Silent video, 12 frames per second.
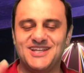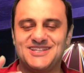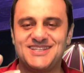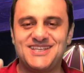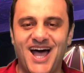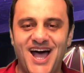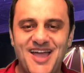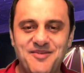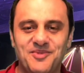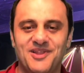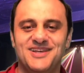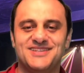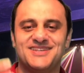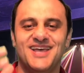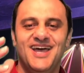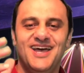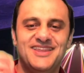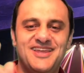It's timeless.
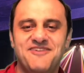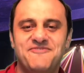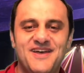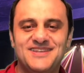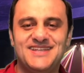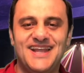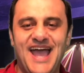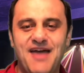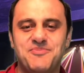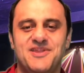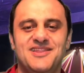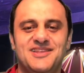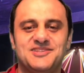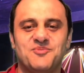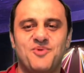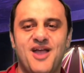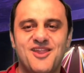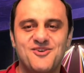The events that happened in The
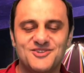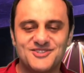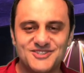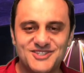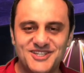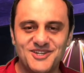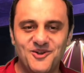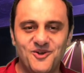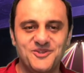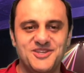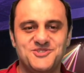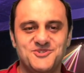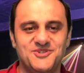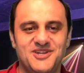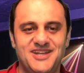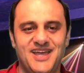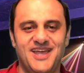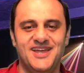Sopranos are still holding true
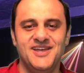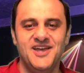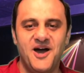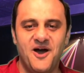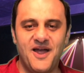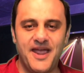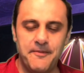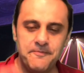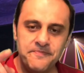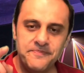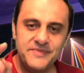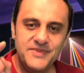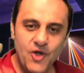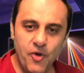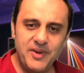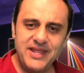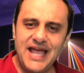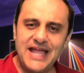today. All right.
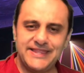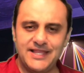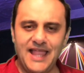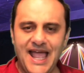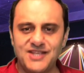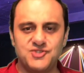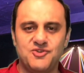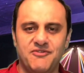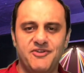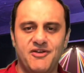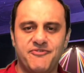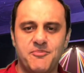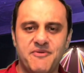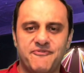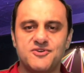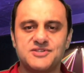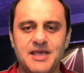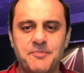Nobody got the last trivia from the
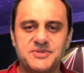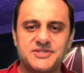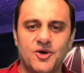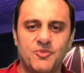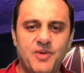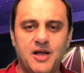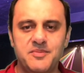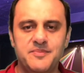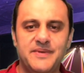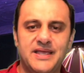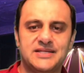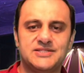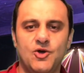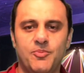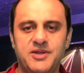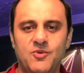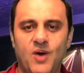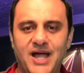first episode, probably because
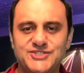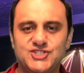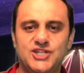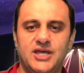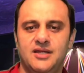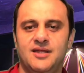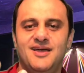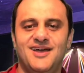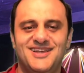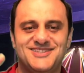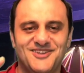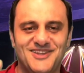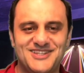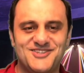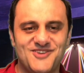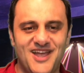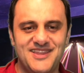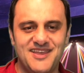nobody watched it. So let's
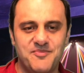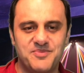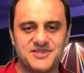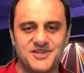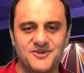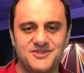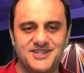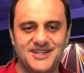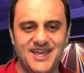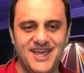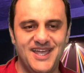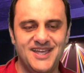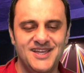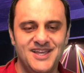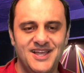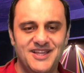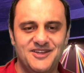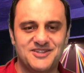try the episode today.
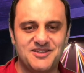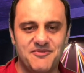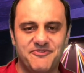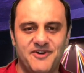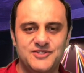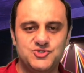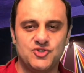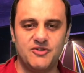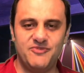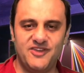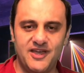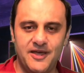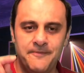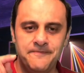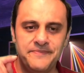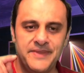There's some fun trivia.